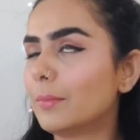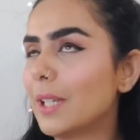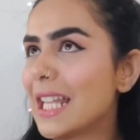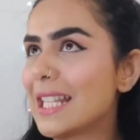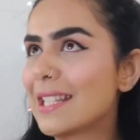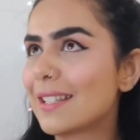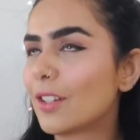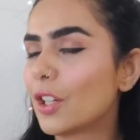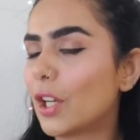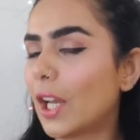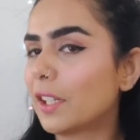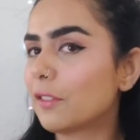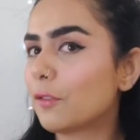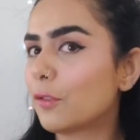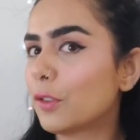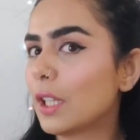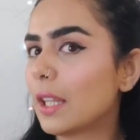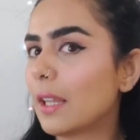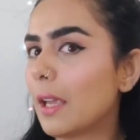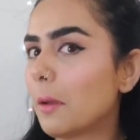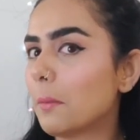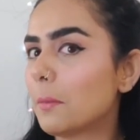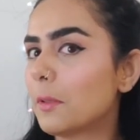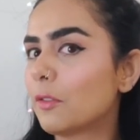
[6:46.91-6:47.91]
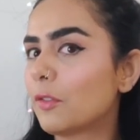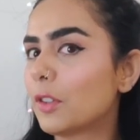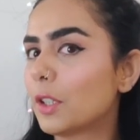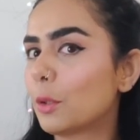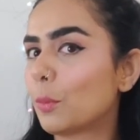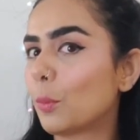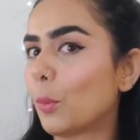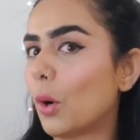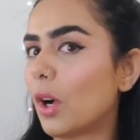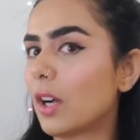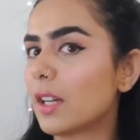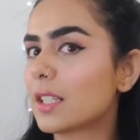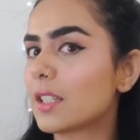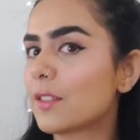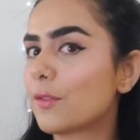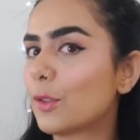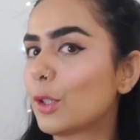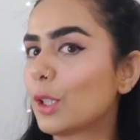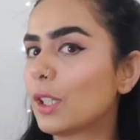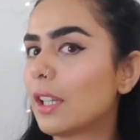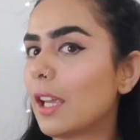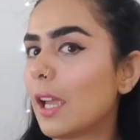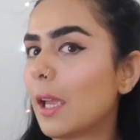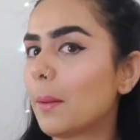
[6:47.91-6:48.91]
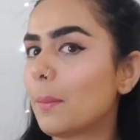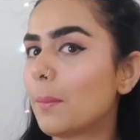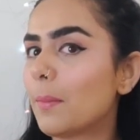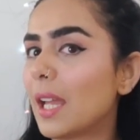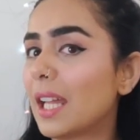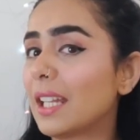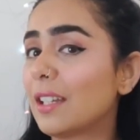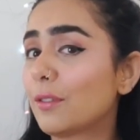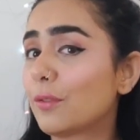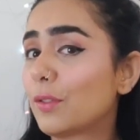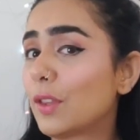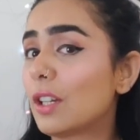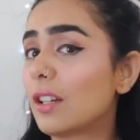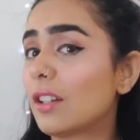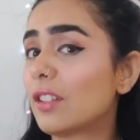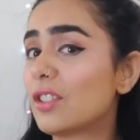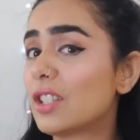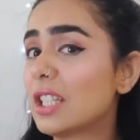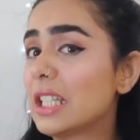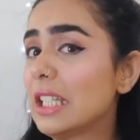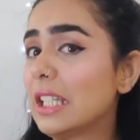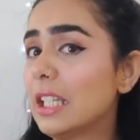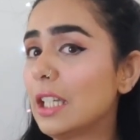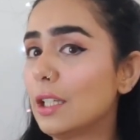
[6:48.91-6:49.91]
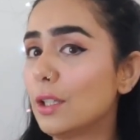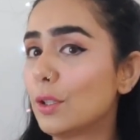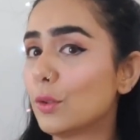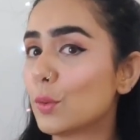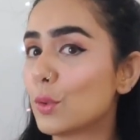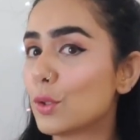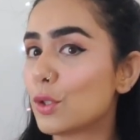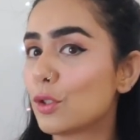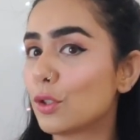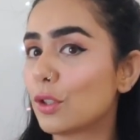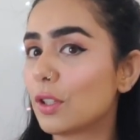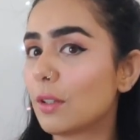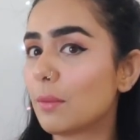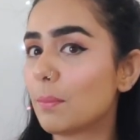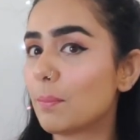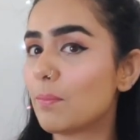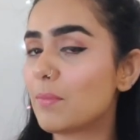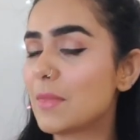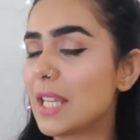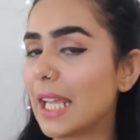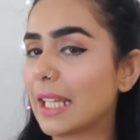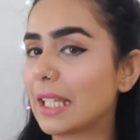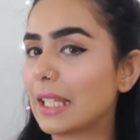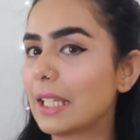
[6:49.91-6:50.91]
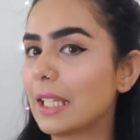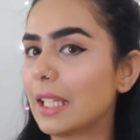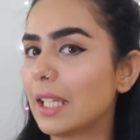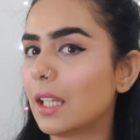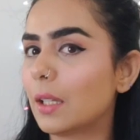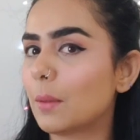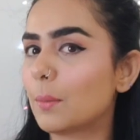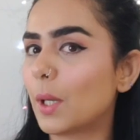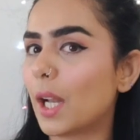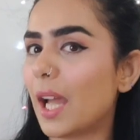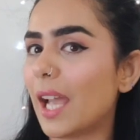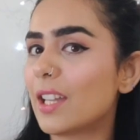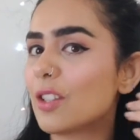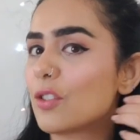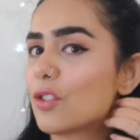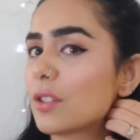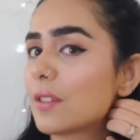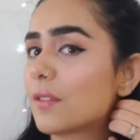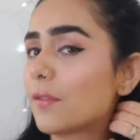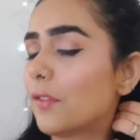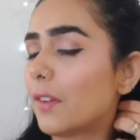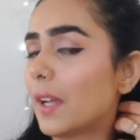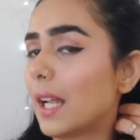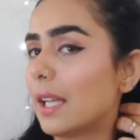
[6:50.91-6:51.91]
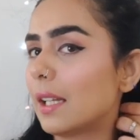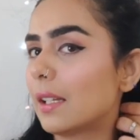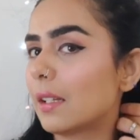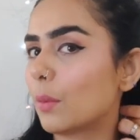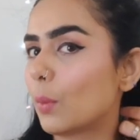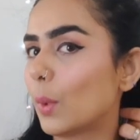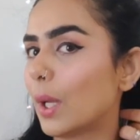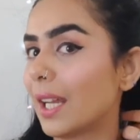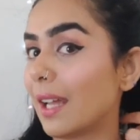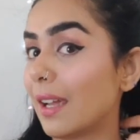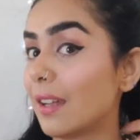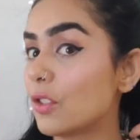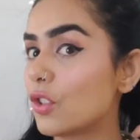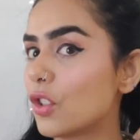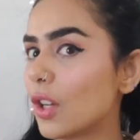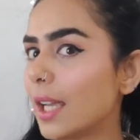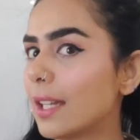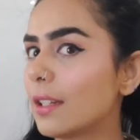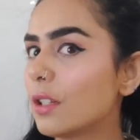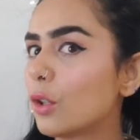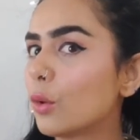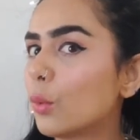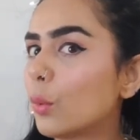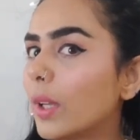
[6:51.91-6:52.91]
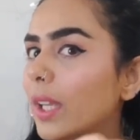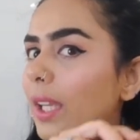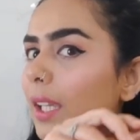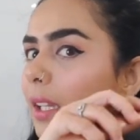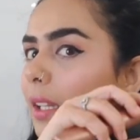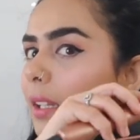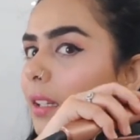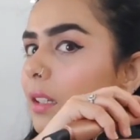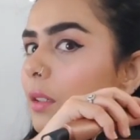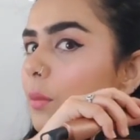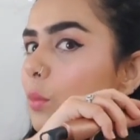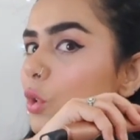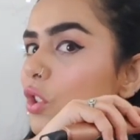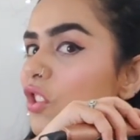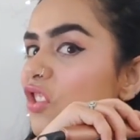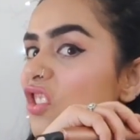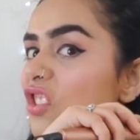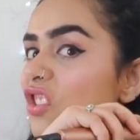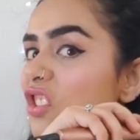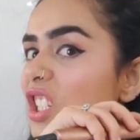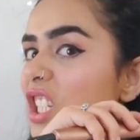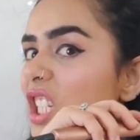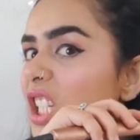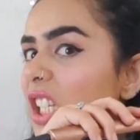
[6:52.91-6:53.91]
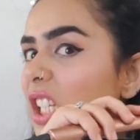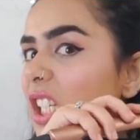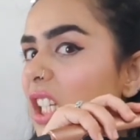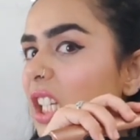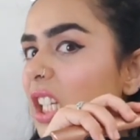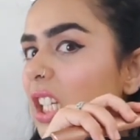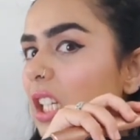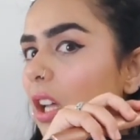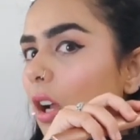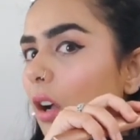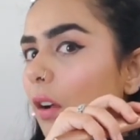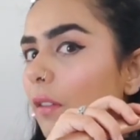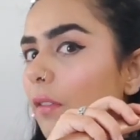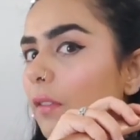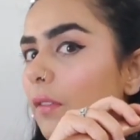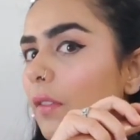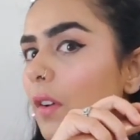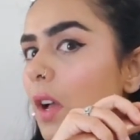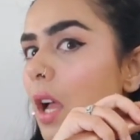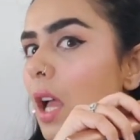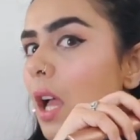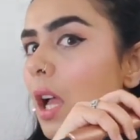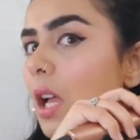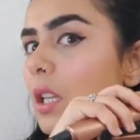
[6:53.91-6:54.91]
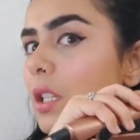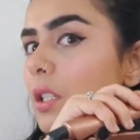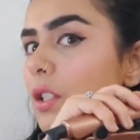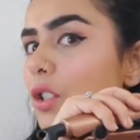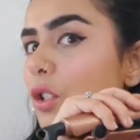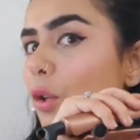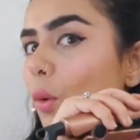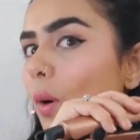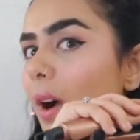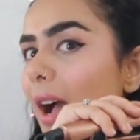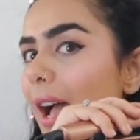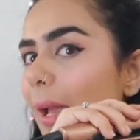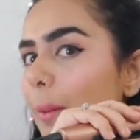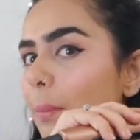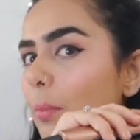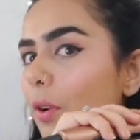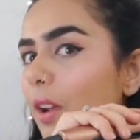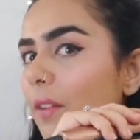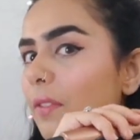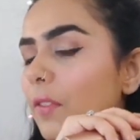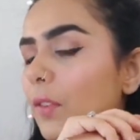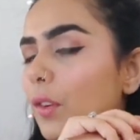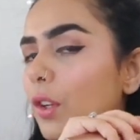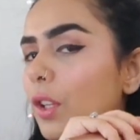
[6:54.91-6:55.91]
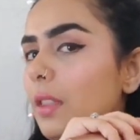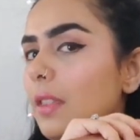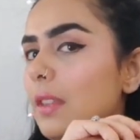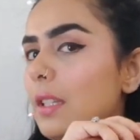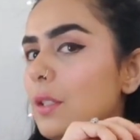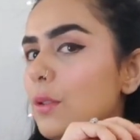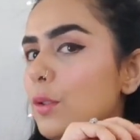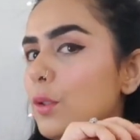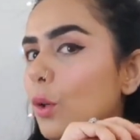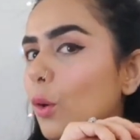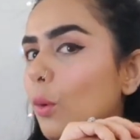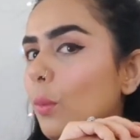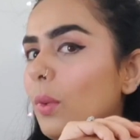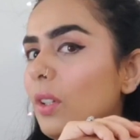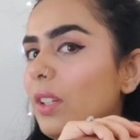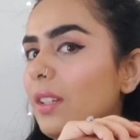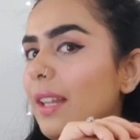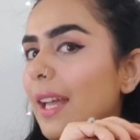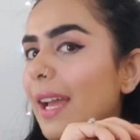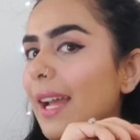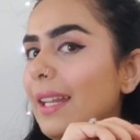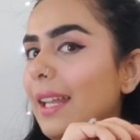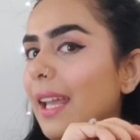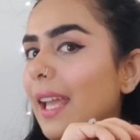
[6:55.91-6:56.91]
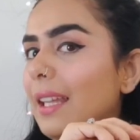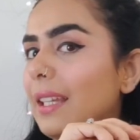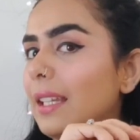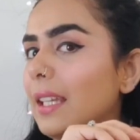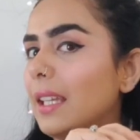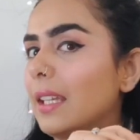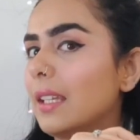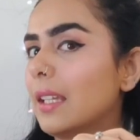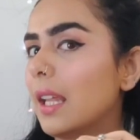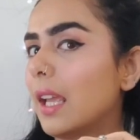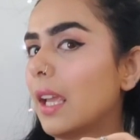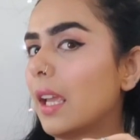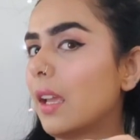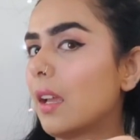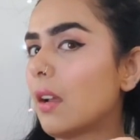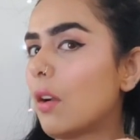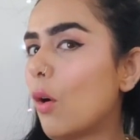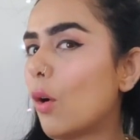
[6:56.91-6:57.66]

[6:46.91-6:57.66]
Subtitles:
It's great for them if it works for them and if they're really used to the technique, but I just felt when I tried doing it, it was really tough. So I prefer this over that any day.